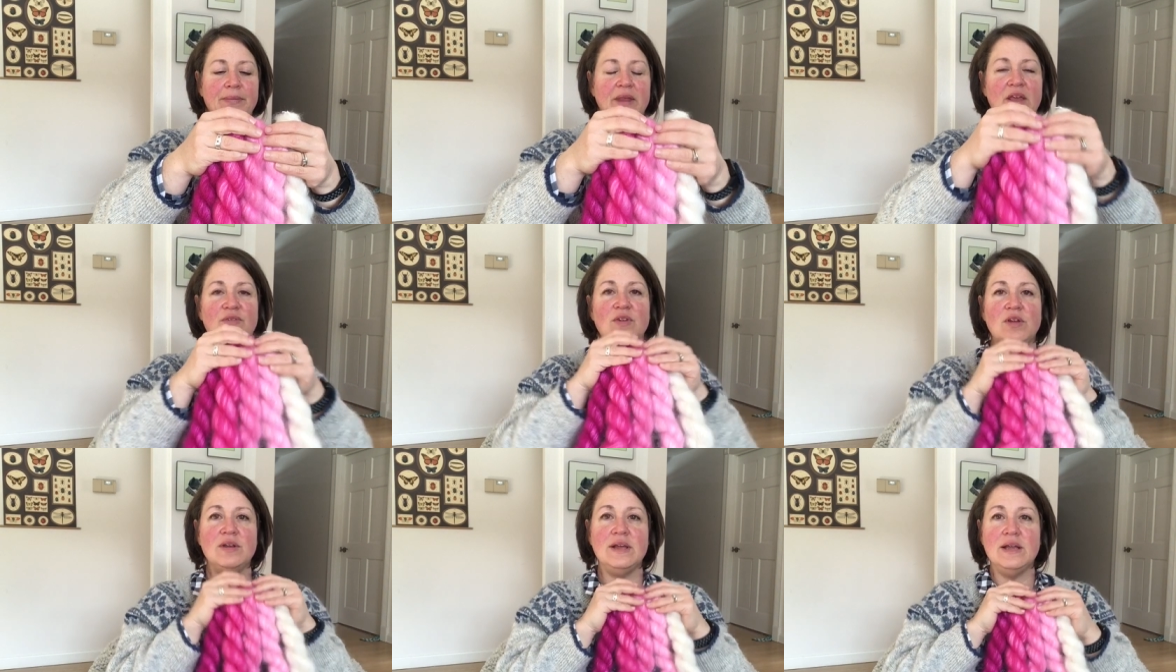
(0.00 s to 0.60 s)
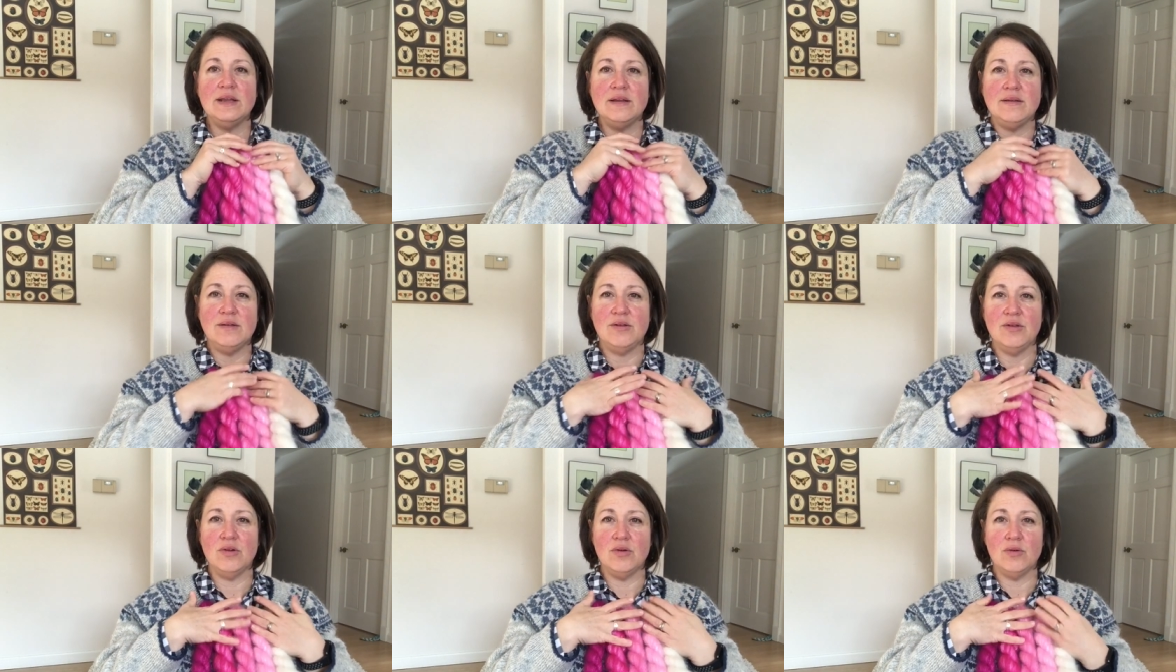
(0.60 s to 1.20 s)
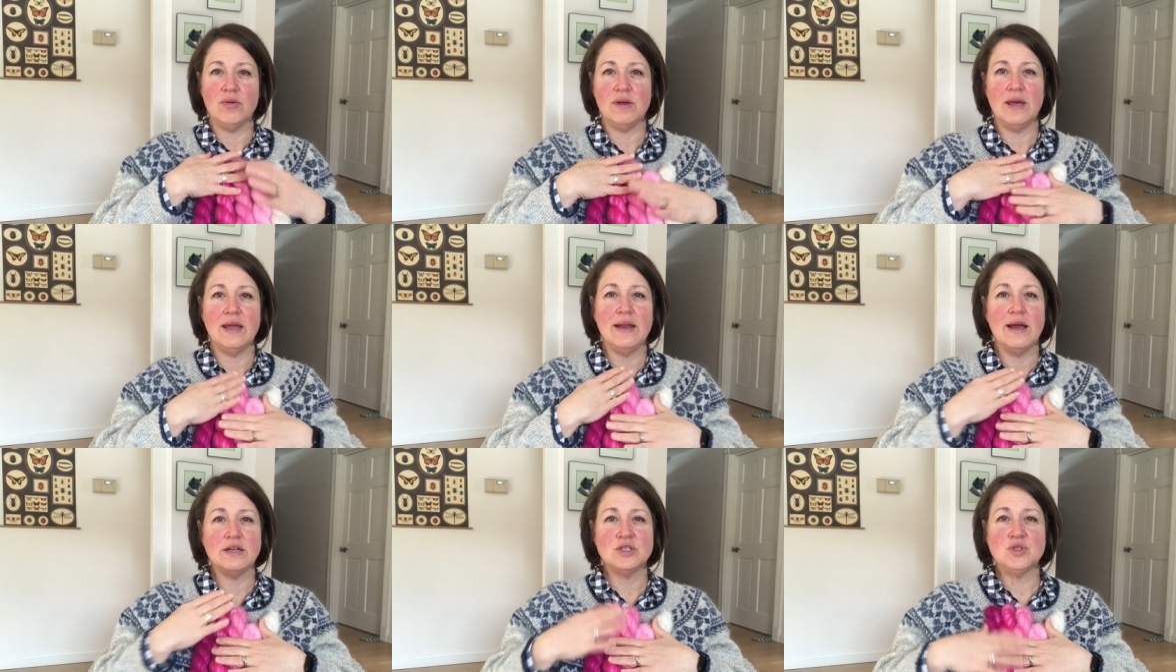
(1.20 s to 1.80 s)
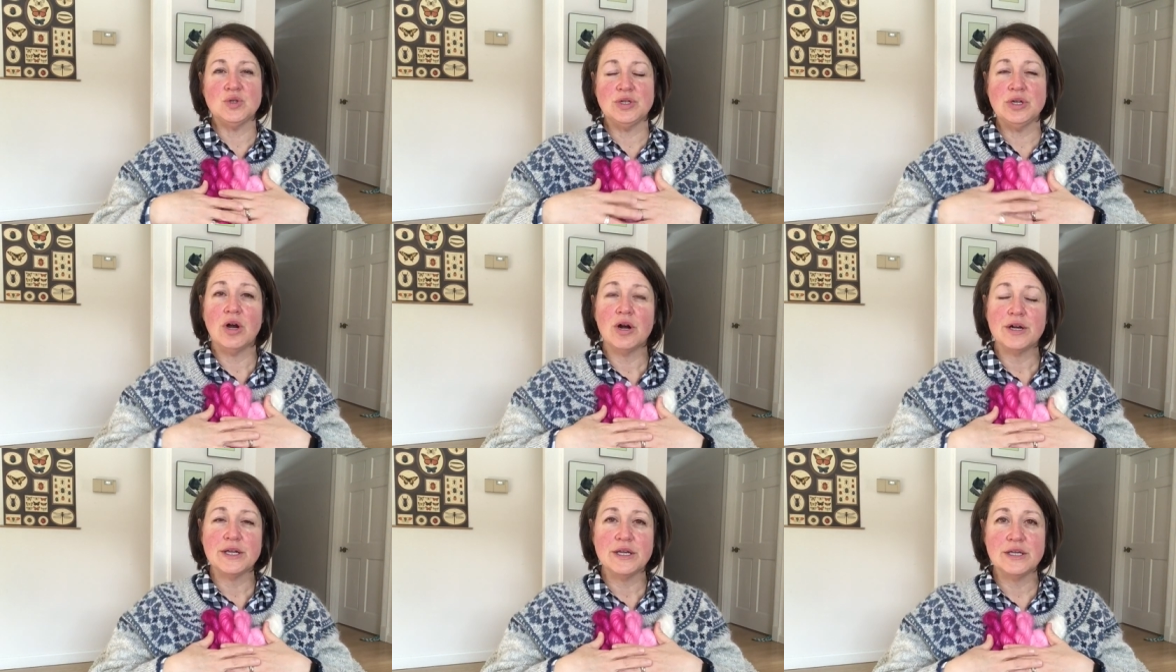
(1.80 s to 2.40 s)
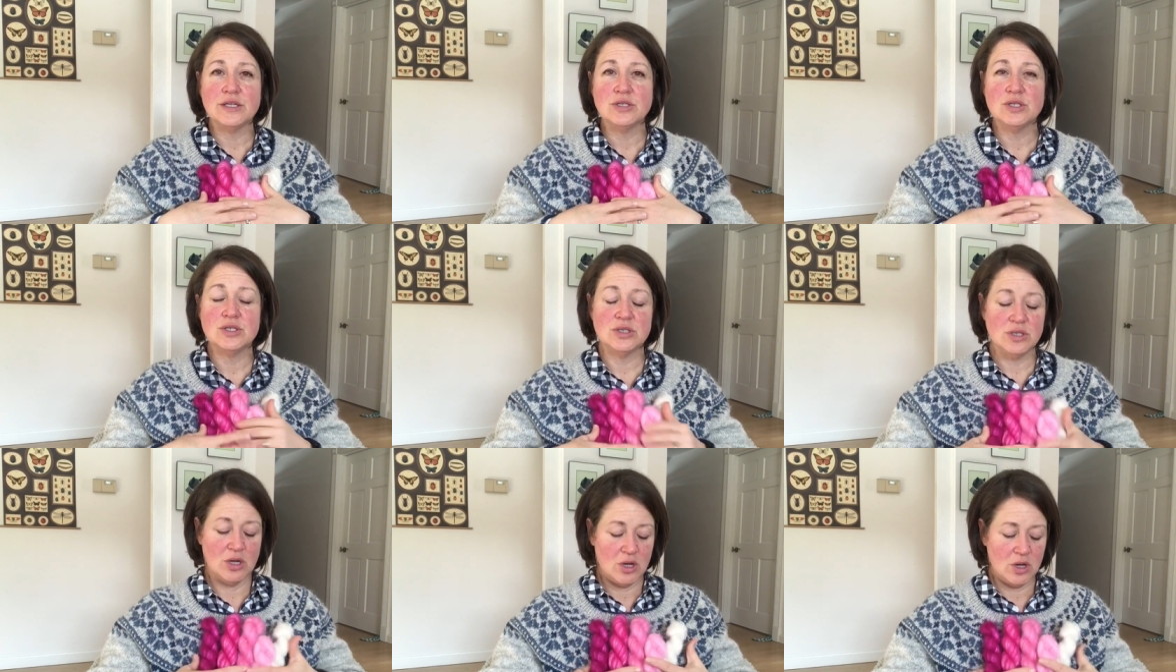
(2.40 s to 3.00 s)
if you needed to get extra yardage,